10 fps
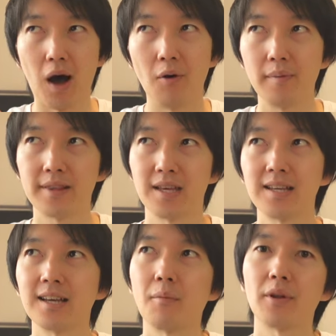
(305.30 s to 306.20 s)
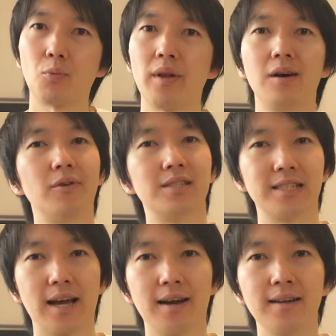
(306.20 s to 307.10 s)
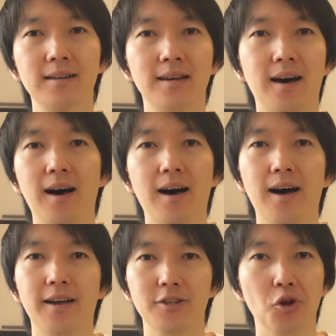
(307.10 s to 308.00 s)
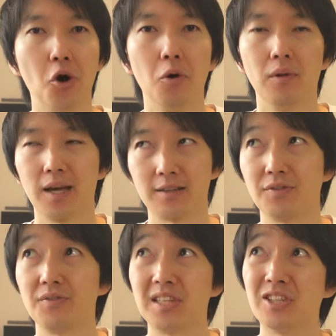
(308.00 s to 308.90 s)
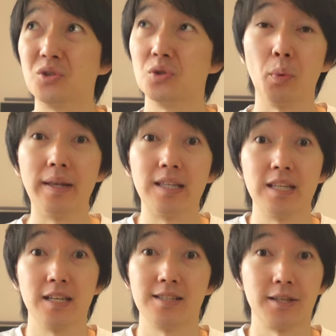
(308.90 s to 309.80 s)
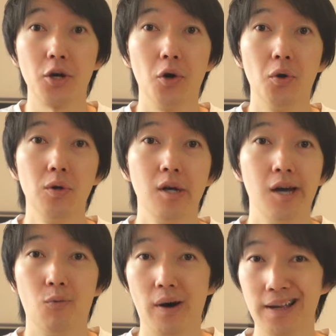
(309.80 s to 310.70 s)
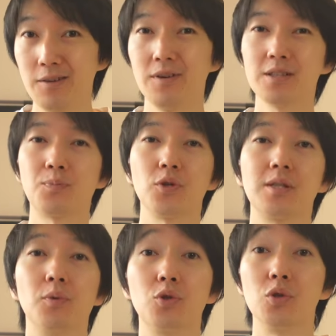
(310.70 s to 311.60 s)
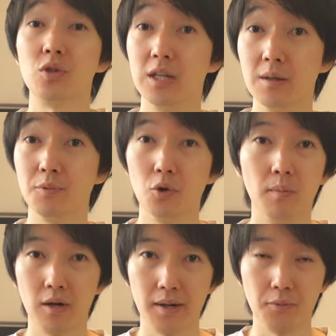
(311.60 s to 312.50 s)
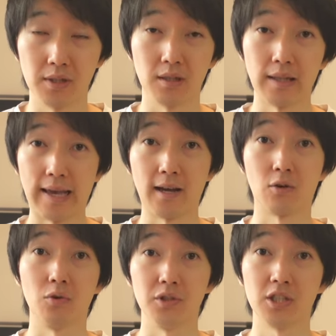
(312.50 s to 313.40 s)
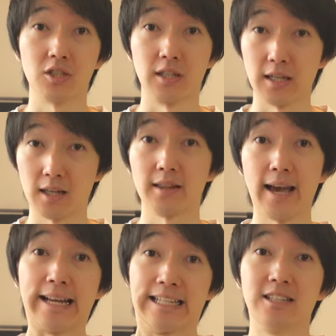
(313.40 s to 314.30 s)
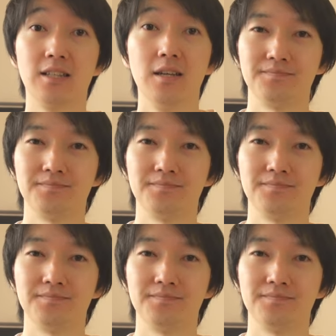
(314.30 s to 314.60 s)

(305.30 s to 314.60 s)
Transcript: however, thinking about when I was young, you know, like 15 to 20 years ago, well, it was possible to sleep normally without air conditioning at night.